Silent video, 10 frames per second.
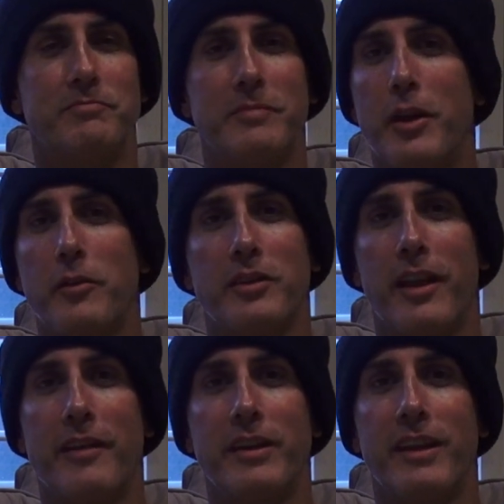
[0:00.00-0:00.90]
you know, still
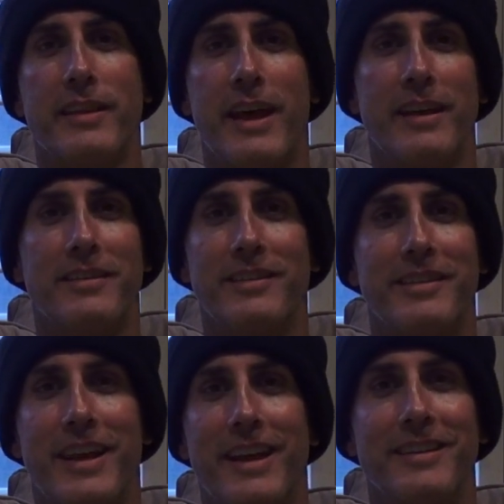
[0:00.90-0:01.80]
haven't hit that
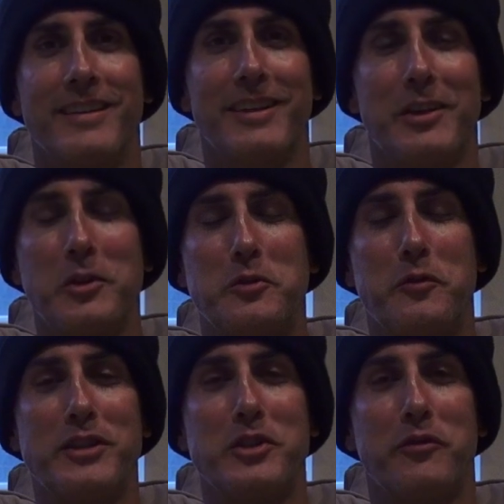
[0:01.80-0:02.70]
huge
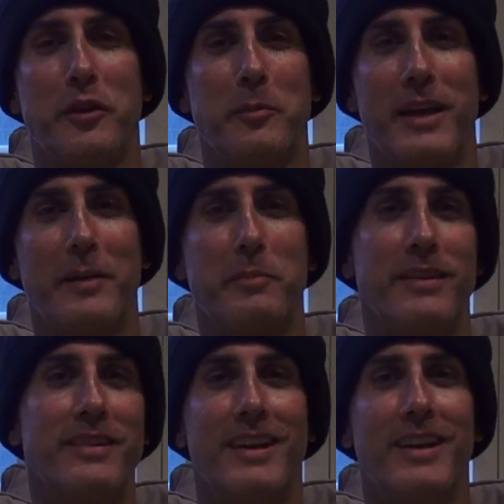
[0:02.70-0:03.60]
feature film yet,
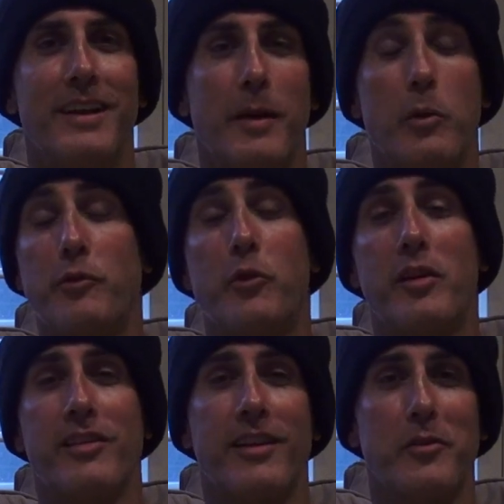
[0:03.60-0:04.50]
but I'm only
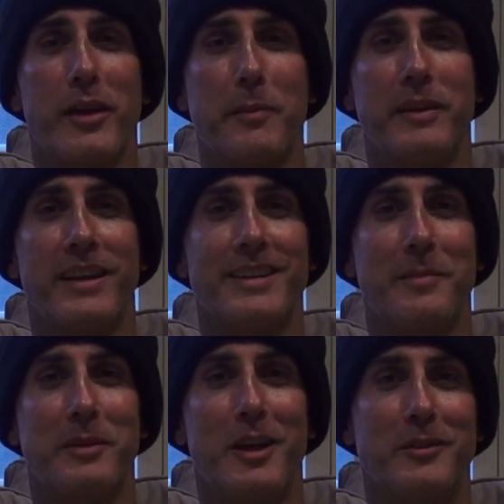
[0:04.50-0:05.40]
46, so I got plenty of
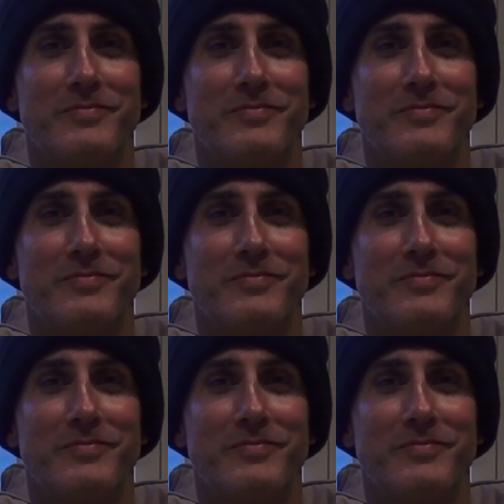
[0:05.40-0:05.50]
time to go.